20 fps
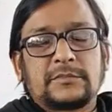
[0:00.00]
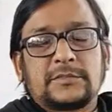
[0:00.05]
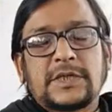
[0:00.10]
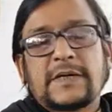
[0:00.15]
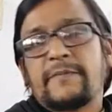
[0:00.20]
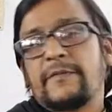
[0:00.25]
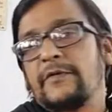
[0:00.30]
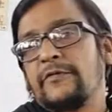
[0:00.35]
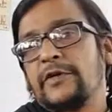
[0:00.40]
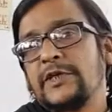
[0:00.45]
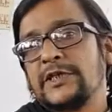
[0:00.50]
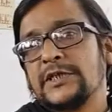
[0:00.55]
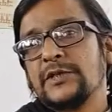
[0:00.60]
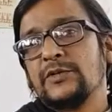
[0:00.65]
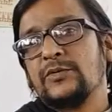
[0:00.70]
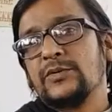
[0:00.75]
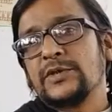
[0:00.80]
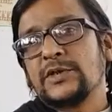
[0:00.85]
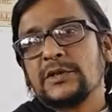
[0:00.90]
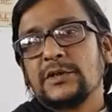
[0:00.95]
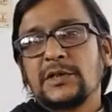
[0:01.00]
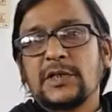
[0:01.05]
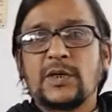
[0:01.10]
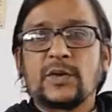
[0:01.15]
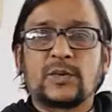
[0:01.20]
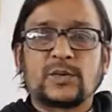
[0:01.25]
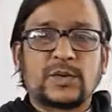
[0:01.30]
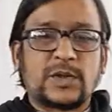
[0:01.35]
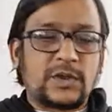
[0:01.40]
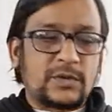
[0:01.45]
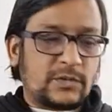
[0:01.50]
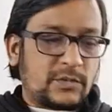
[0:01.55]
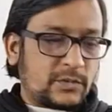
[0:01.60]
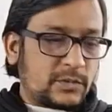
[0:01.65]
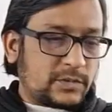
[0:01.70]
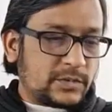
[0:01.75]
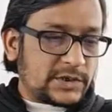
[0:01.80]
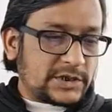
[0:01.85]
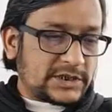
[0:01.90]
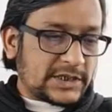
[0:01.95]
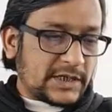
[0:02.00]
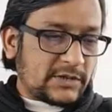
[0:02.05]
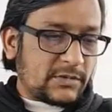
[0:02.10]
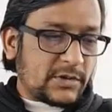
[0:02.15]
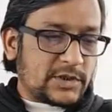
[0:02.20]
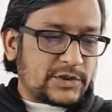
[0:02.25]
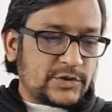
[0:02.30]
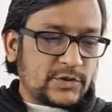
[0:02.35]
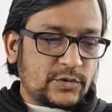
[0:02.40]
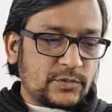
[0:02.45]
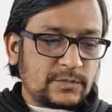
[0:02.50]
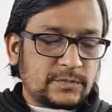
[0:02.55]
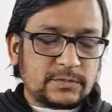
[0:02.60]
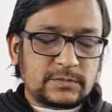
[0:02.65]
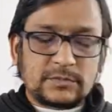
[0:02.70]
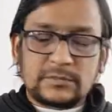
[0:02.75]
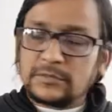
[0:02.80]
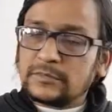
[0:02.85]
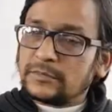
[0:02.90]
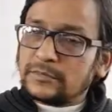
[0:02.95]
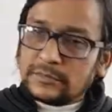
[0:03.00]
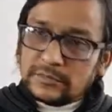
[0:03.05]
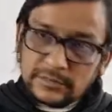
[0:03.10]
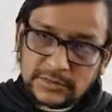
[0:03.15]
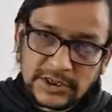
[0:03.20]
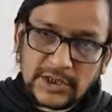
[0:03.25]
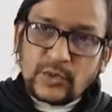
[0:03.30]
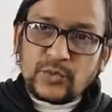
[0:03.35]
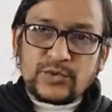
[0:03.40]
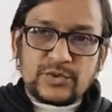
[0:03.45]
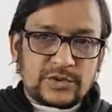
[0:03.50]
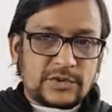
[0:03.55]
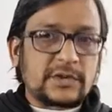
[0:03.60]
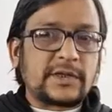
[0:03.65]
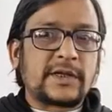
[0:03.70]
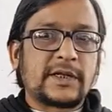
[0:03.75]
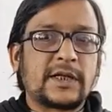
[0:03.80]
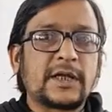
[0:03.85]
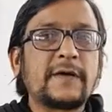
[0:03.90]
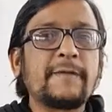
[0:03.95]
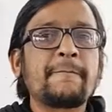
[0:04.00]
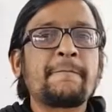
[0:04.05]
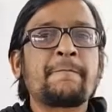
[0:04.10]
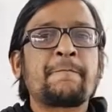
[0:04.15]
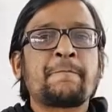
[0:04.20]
abbreviation which are also used in the